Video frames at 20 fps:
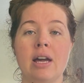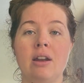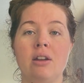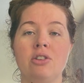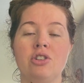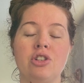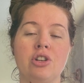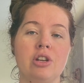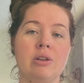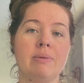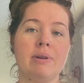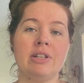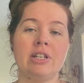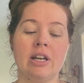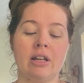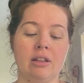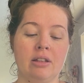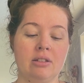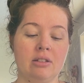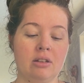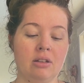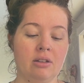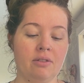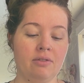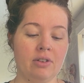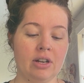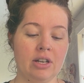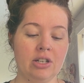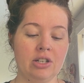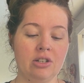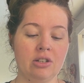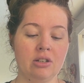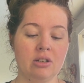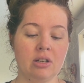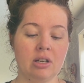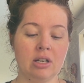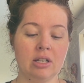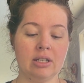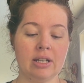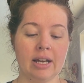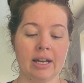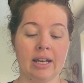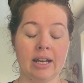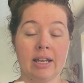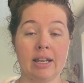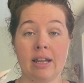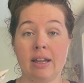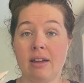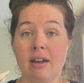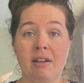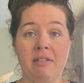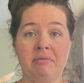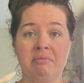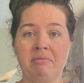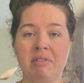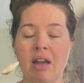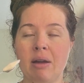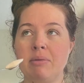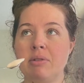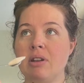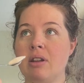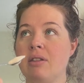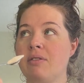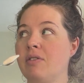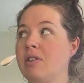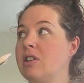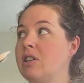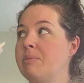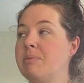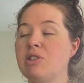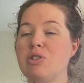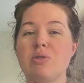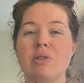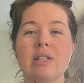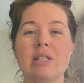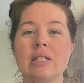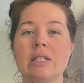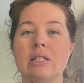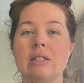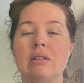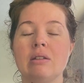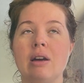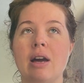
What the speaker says: I'll show you my checklist on the fridge in a second. I've kept it on the fridge. I've been doing this.